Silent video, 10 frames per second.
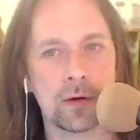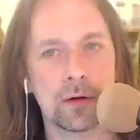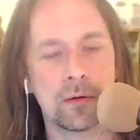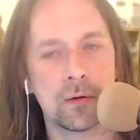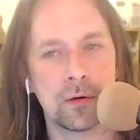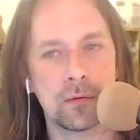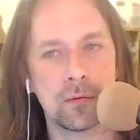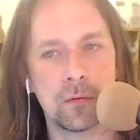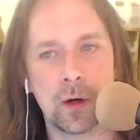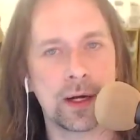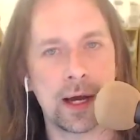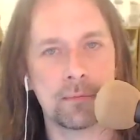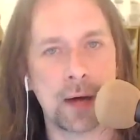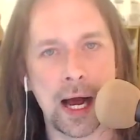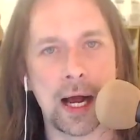or or
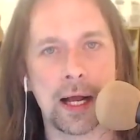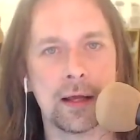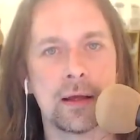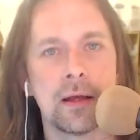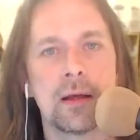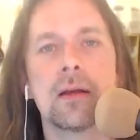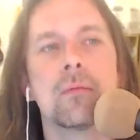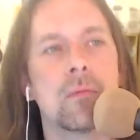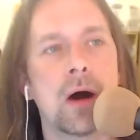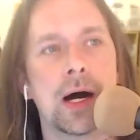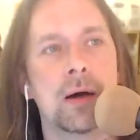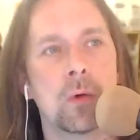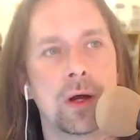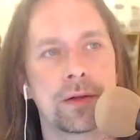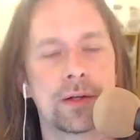whatnot by um,
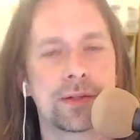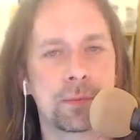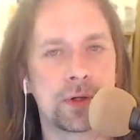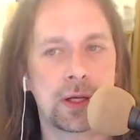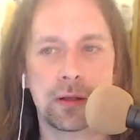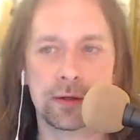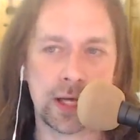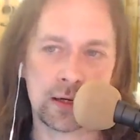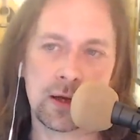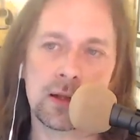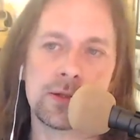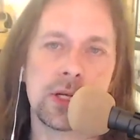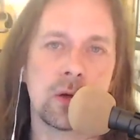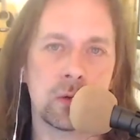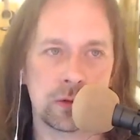whether it's a particular
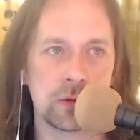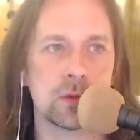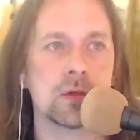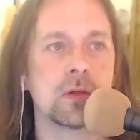technology or tool